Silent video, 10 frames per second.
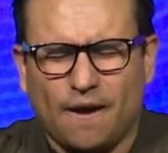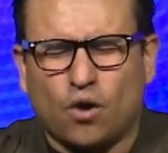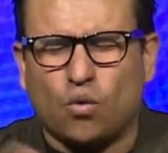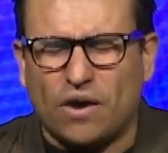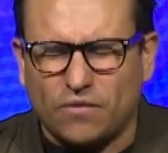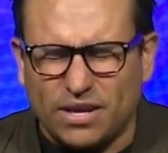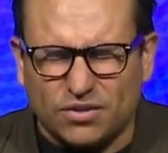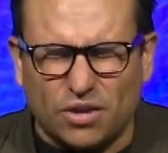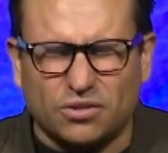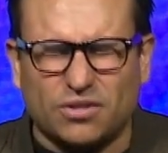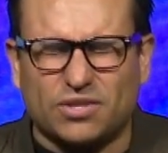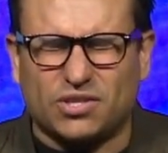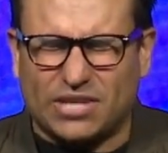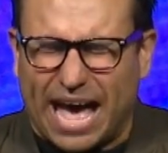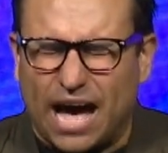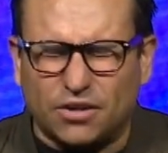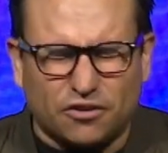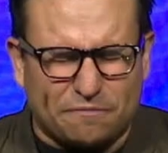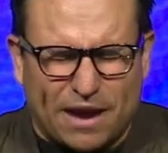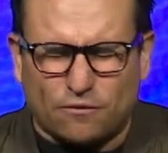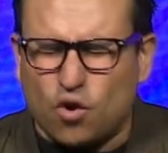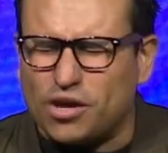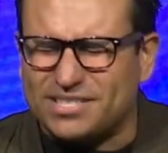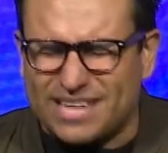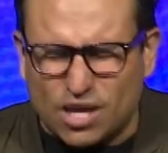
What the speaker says: whoever is under the sound of my voice,